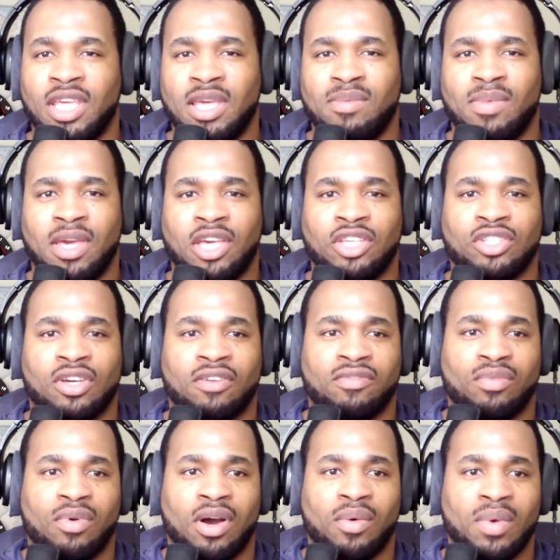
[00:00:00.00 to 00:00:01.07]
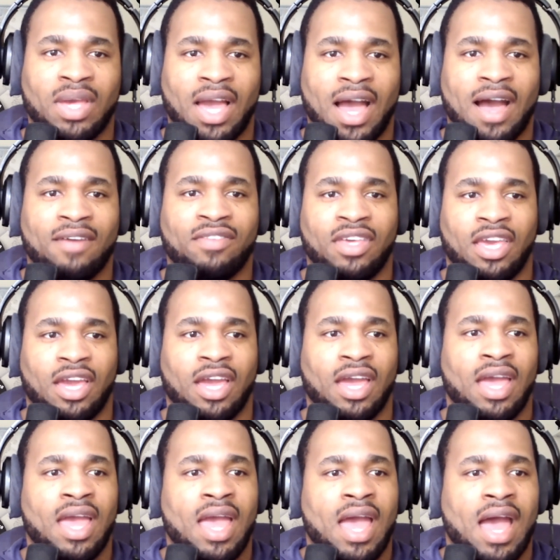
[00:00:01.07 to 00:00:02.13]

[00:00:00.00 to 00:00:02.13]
image of what we have here,